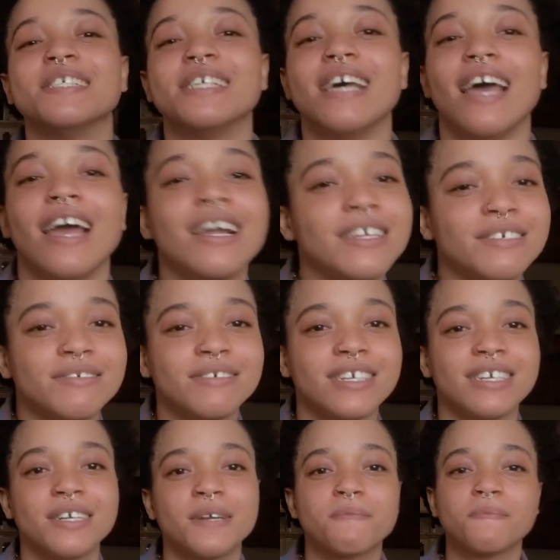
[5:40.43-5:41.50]

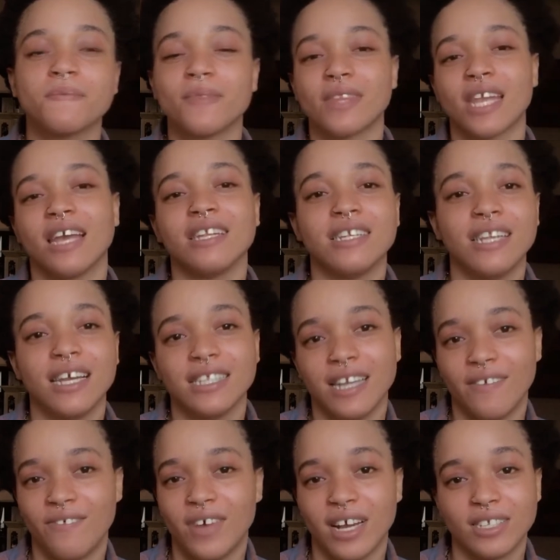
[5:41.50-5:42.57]
Anyway, I didn't like
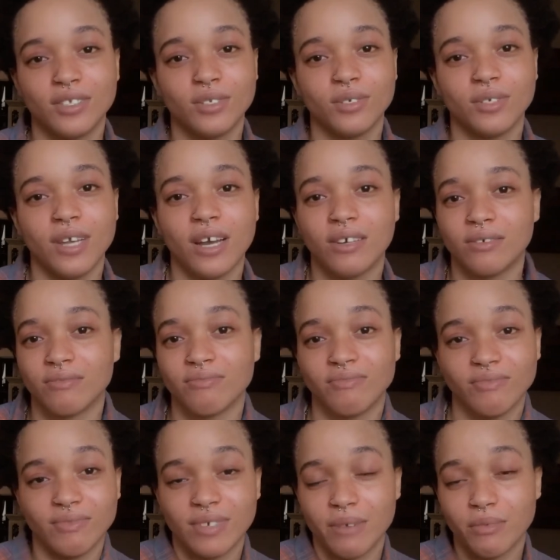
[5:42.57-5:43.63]
that fact. So now,
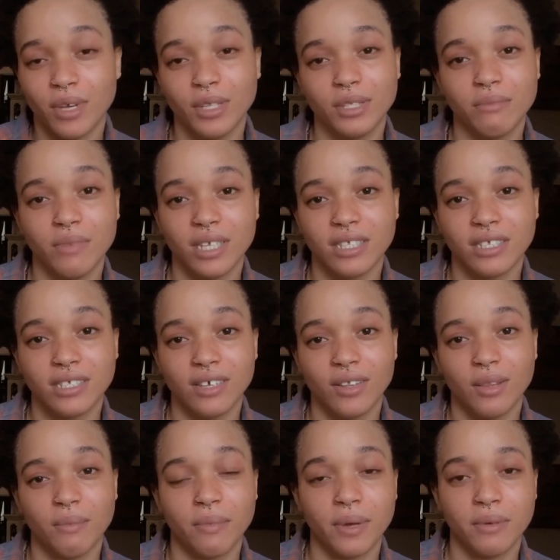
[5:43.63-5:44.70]
I'm going to make this all
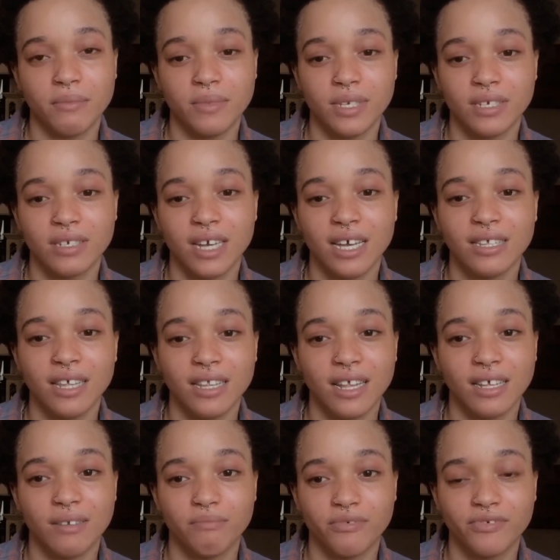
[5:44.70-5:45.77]
about me. I said that
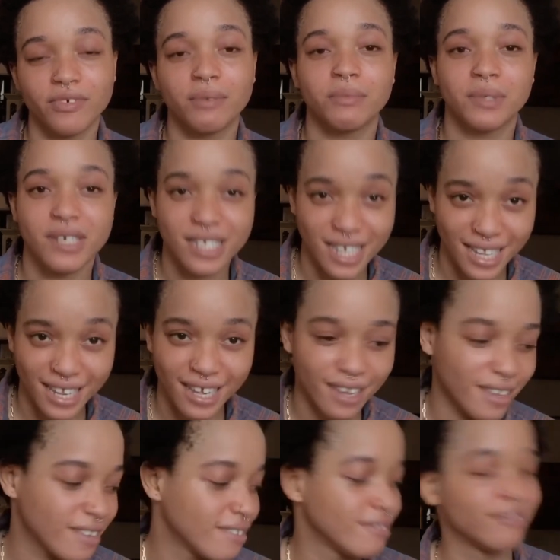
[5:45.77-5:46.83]
before, I'm going to say it again.
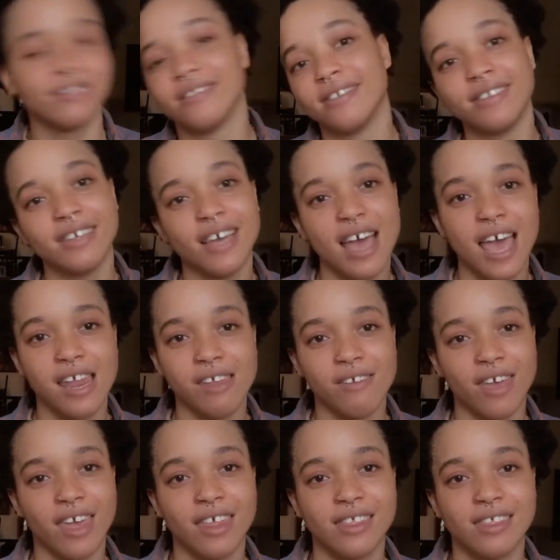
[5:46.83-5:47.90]

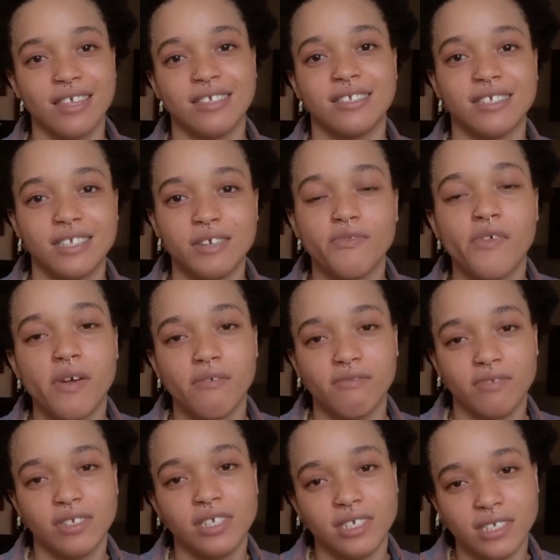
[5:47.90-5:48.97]
Anyway, that's the
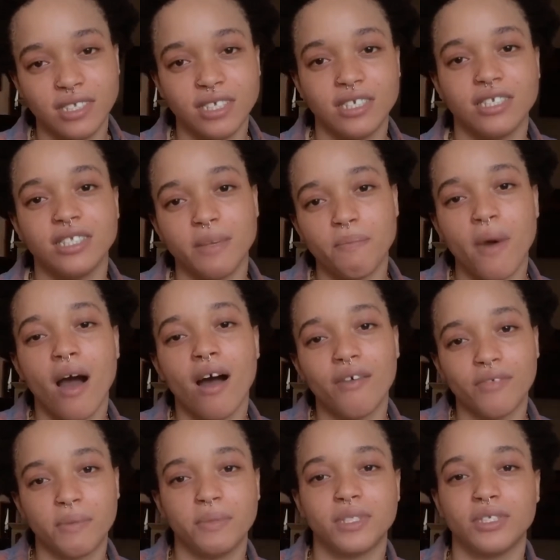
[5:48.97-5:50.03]
power of
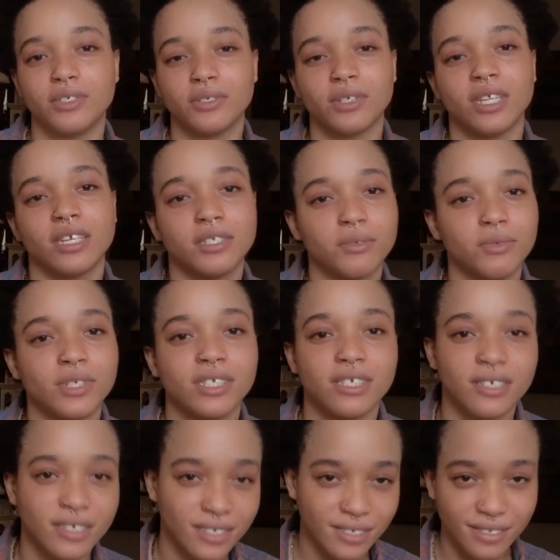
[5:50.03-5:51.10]
repetition, like someone said.